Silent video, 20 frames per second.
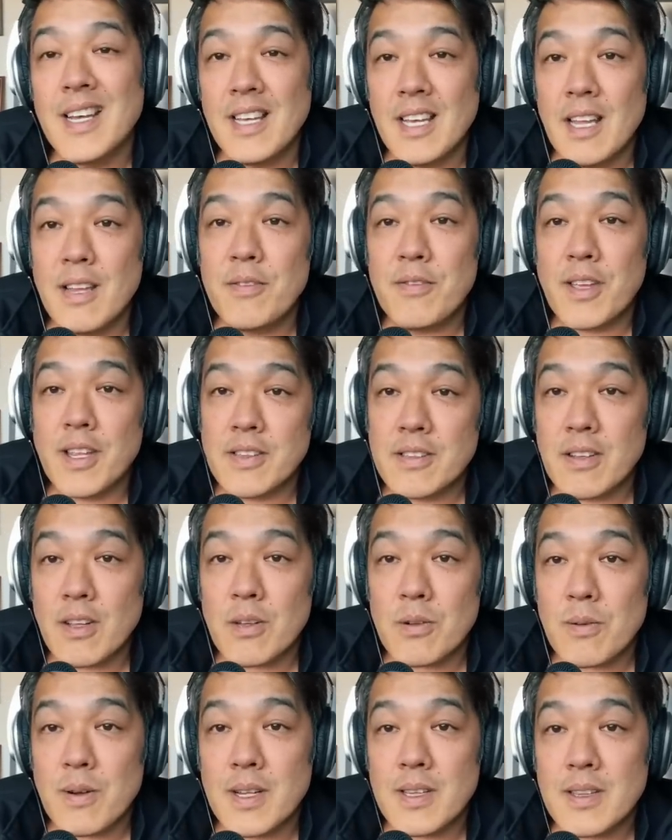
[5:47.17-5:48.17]
And if you can
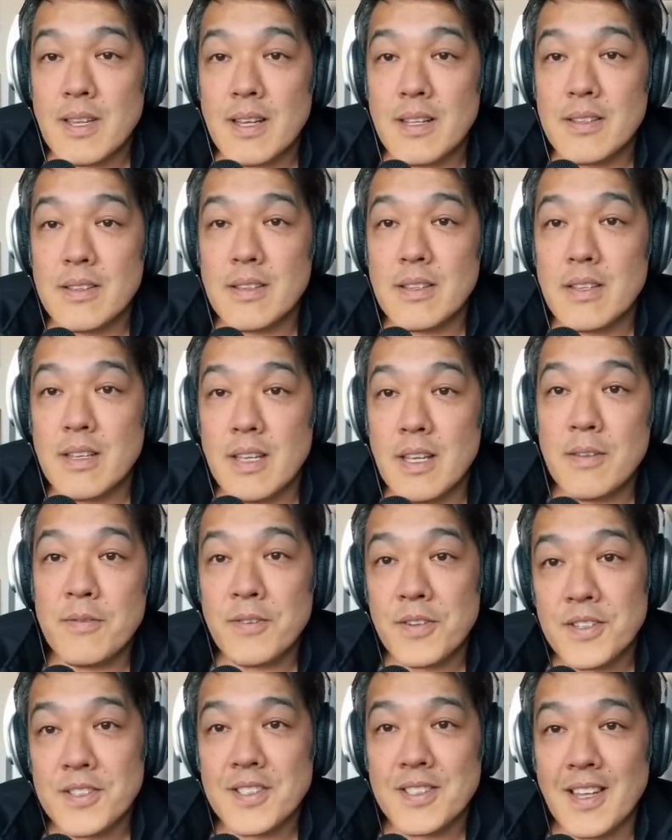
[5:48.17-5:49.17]
tolerate that,
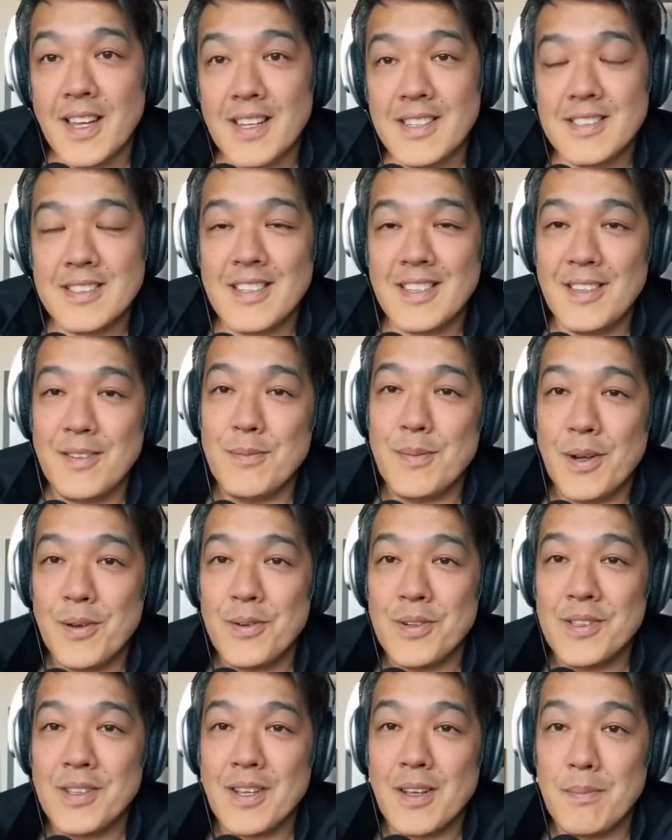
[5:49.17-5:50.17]
inverse that. So you might
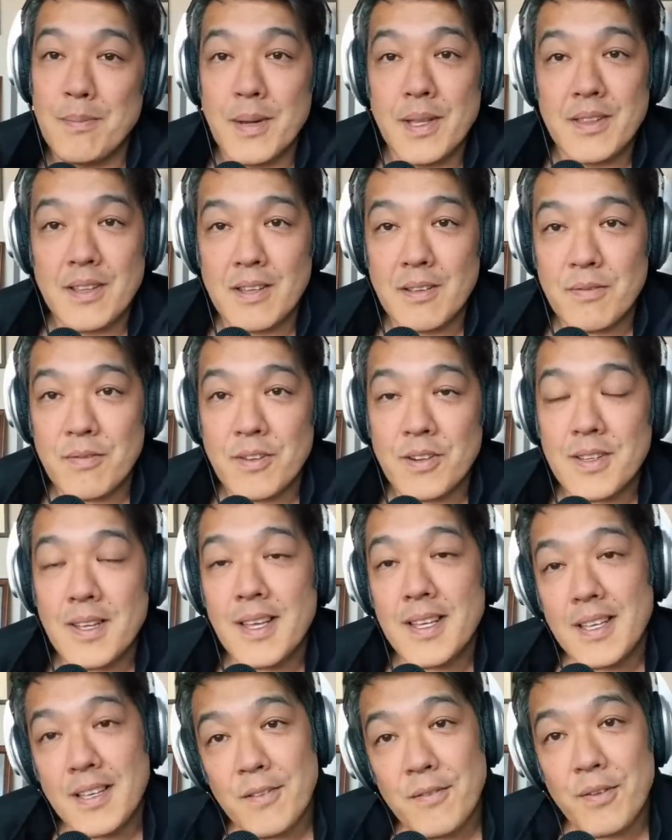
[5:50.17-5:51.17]
want to go Monday to
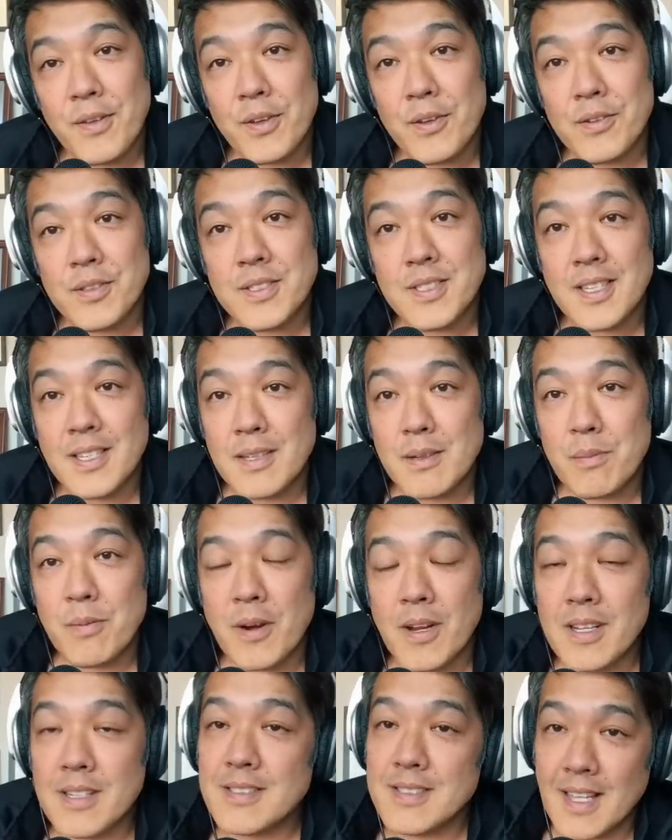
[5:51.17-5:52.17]
Friday, give your skin a
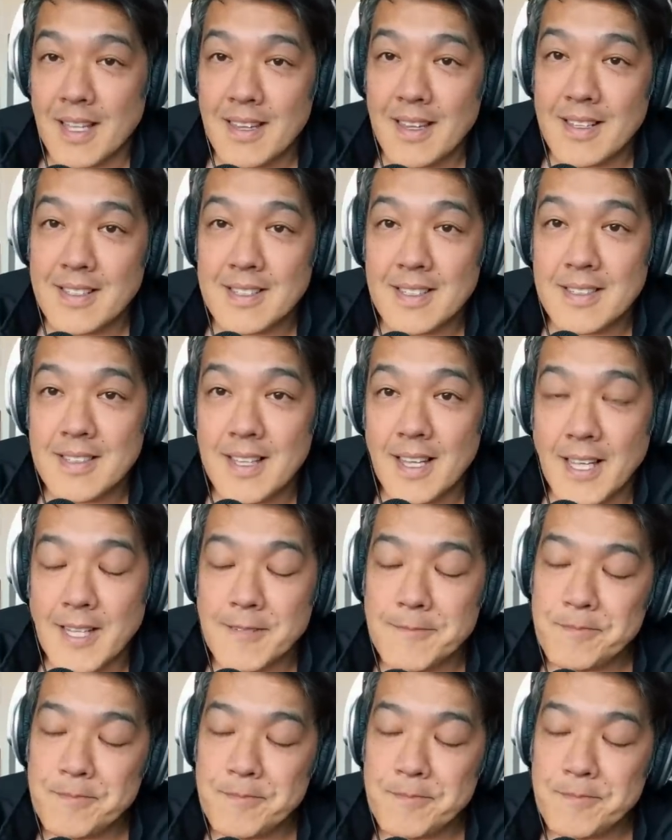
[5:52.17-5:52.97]
break Saturday, Sunday.